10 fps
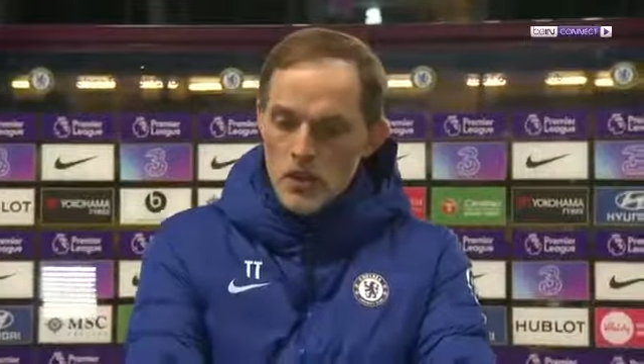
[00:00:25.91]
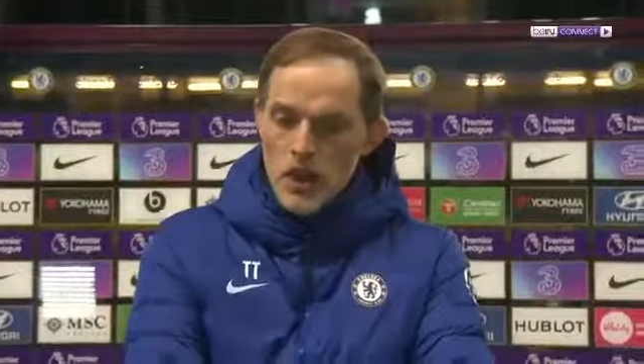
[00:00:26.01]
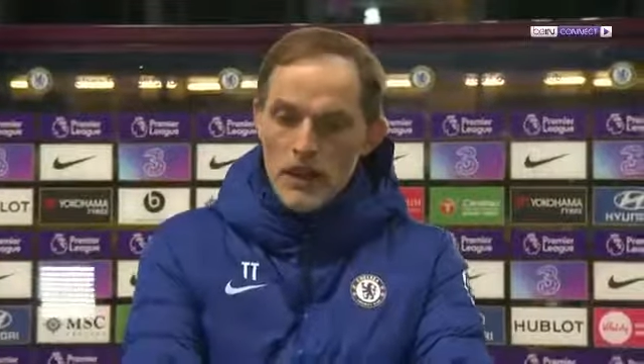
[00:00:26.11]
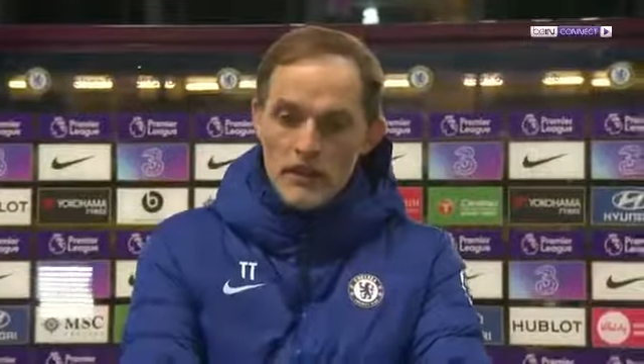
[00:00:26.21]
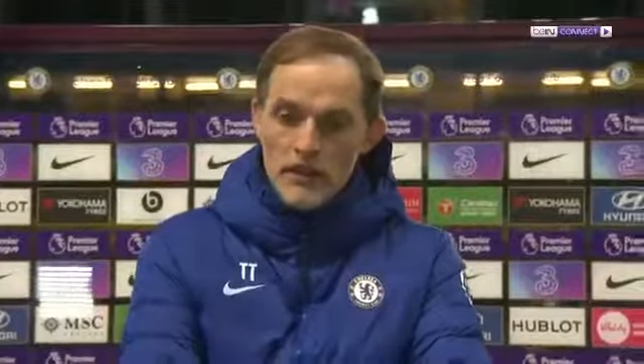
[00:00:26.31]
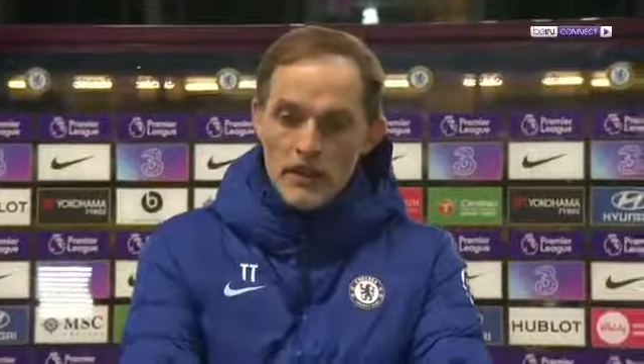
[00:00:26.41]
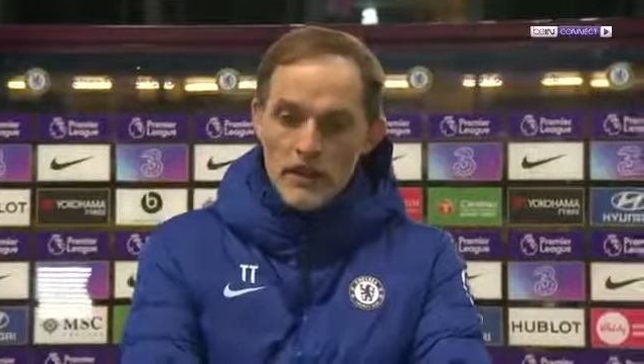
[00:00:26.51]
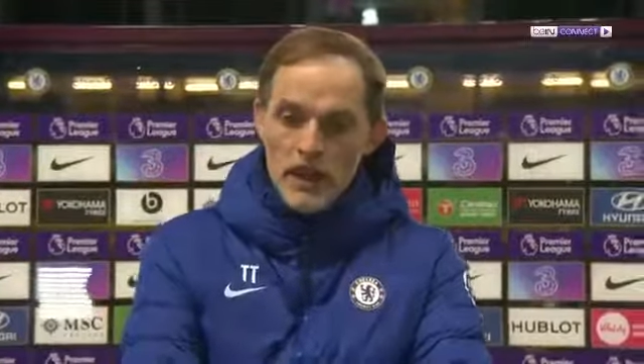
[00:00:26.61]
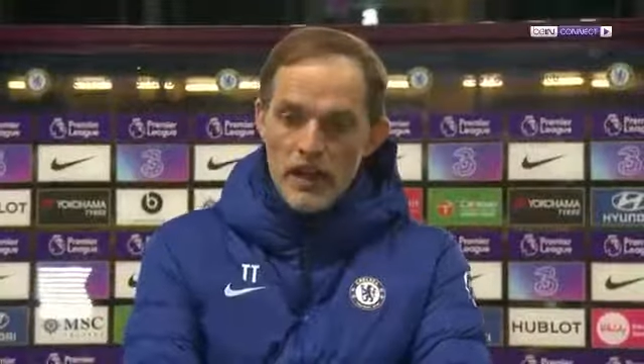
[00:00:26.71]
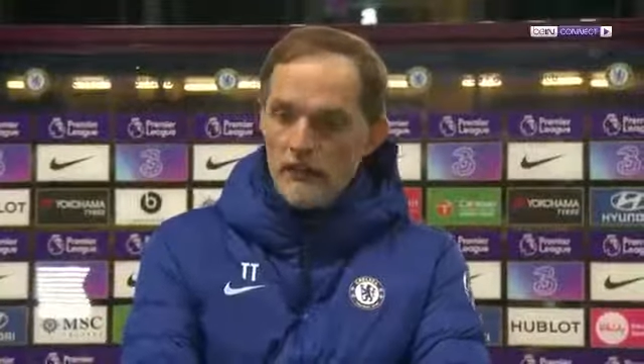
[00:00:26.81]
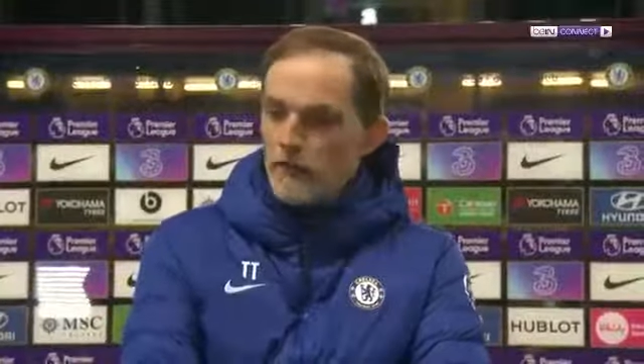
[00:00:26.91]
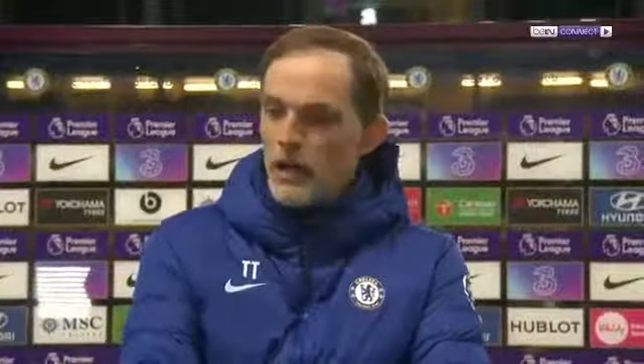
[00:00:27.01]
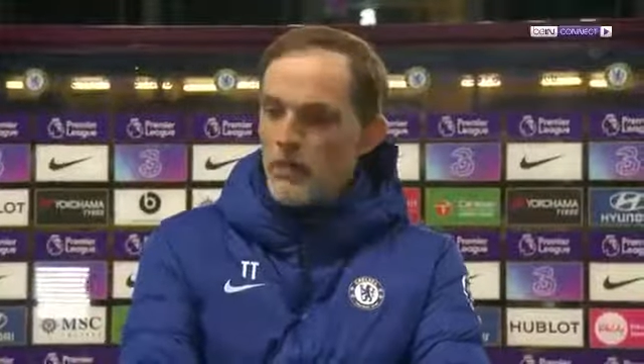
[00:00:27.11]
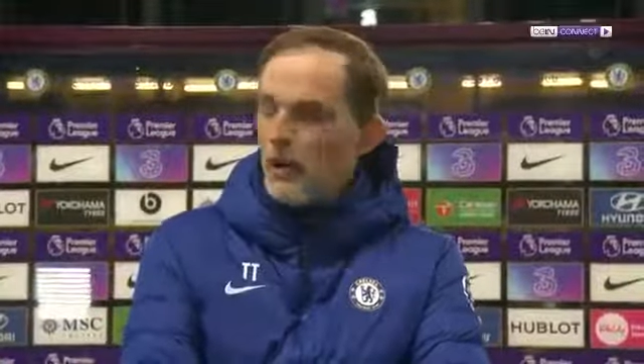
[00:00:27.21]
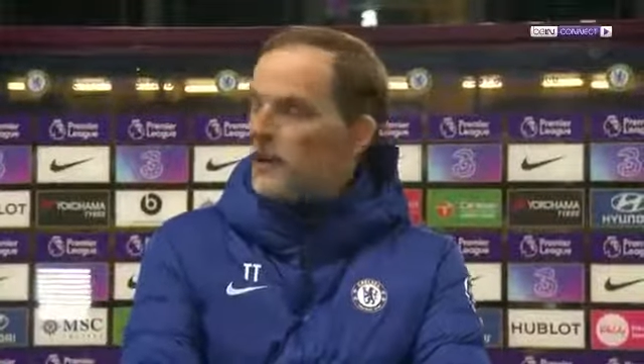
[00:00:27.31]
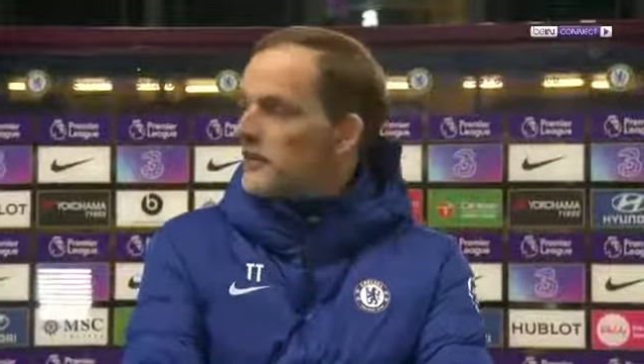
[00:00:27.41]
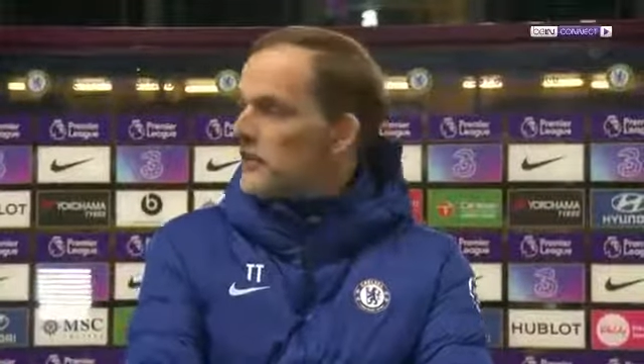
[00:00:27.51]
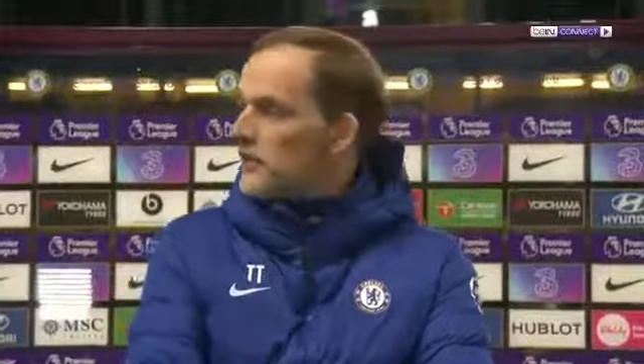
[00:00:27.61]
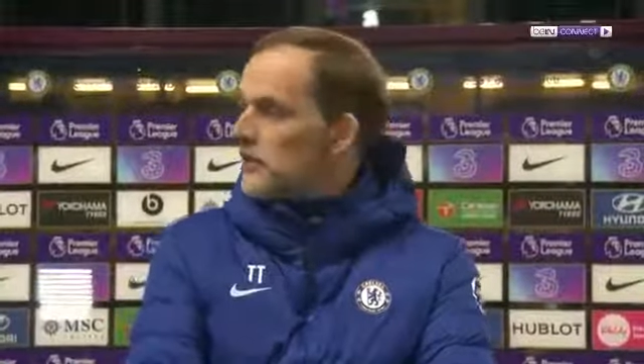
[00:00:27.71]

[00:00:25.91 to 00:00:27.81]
I think I have my part in it.